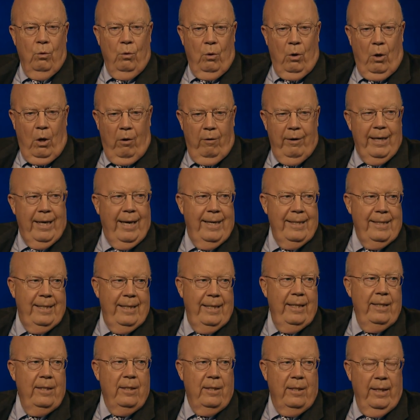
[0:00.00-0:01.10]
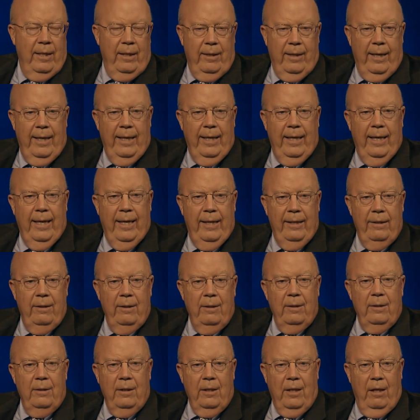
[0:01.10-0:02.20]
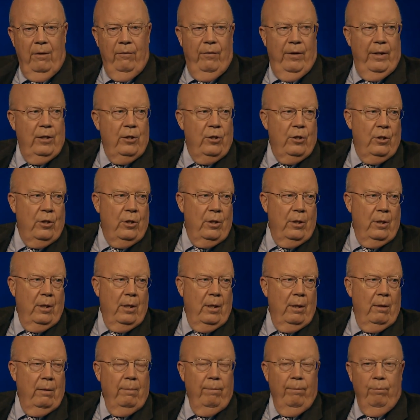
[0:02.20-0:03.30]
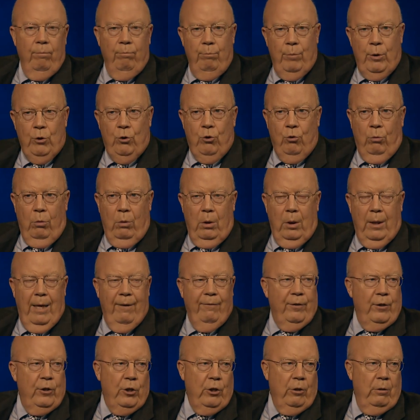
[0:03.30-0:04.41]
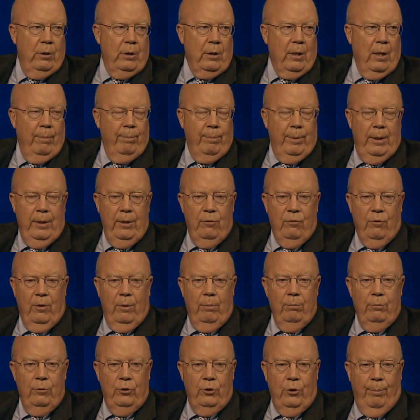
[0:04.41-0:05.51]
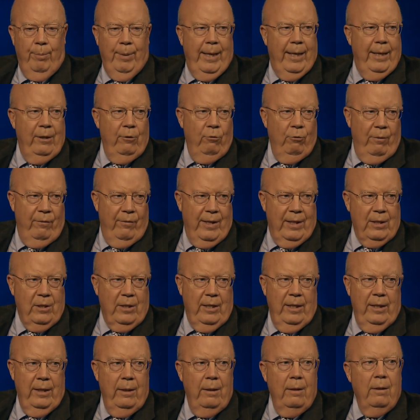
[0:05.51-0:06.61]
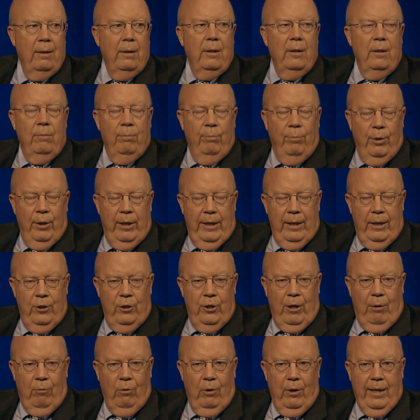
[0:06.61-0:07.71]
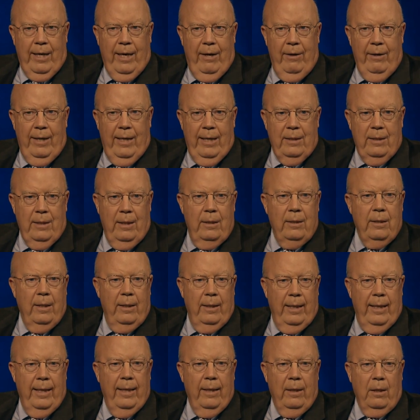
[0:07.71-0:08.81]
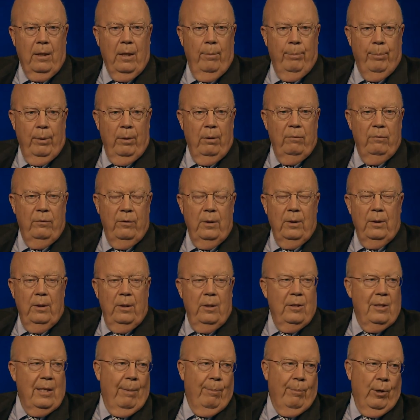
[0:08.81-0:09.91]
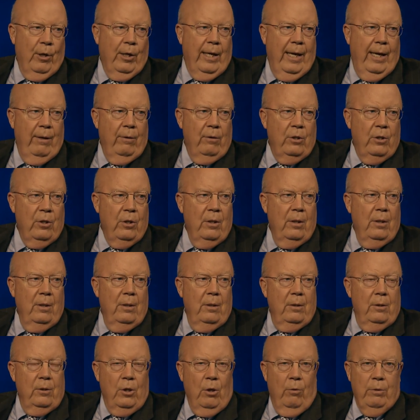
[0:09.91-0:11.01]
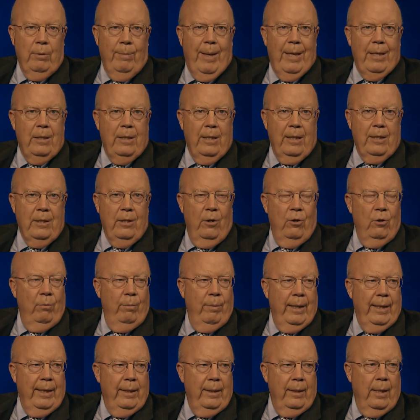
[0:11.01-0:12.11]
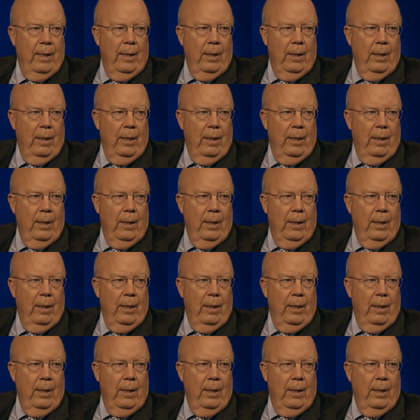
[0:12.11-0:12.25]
REITs that they had convinced uh, mutual life insurance companies from Japan to invest in, putting in general account assets. And they had a couple of separate accounts. So it was about a $600 million